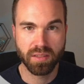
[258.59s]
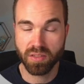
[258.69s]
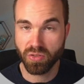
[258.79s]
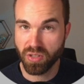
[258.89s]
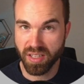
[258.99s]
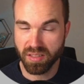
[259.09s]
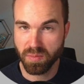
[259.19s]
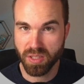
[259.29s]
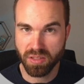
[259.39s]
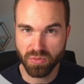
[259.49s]
So
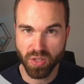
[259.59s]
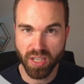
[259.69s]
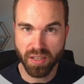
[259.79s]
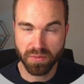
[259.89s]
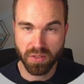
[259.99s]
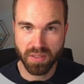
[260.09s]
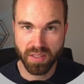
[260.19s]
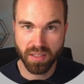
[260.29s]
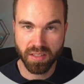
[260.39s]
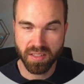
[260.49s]
customers really have to see
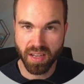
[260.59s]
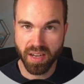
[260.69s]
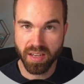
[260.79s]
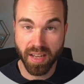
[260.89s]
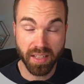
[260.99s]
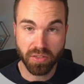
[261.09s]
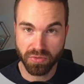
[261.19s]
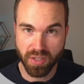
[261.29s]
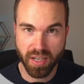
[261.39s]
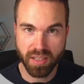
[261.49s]
the design and the
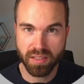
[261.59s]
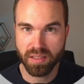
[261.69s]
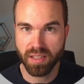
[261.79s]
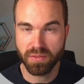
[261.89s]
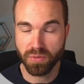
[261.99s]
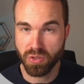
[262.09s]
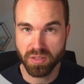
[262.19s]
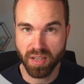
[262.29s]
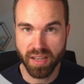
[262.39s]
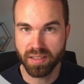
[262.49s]
phrase at the first
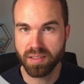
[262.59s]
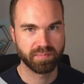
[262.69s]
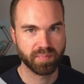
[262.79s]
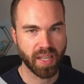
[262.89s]
glance.